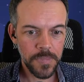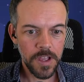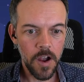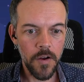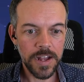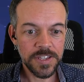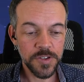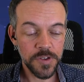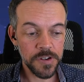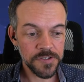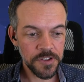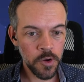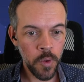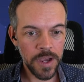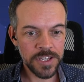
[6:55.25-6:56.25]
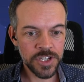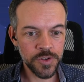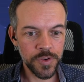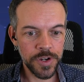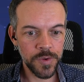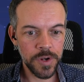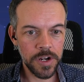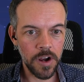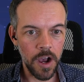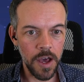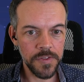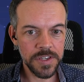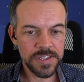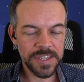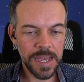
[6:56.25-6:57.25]
All right, so there's the quest triggering
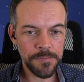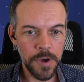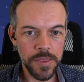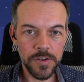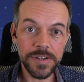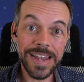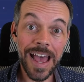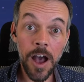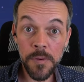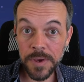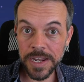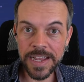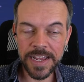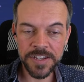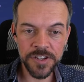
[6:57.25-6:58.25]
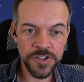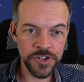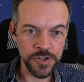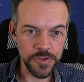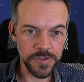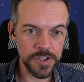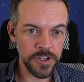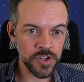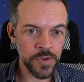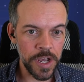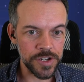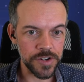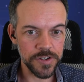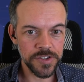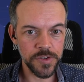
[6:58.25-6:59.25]
on the Stepmother. Now I'm going to get to choose a treasure.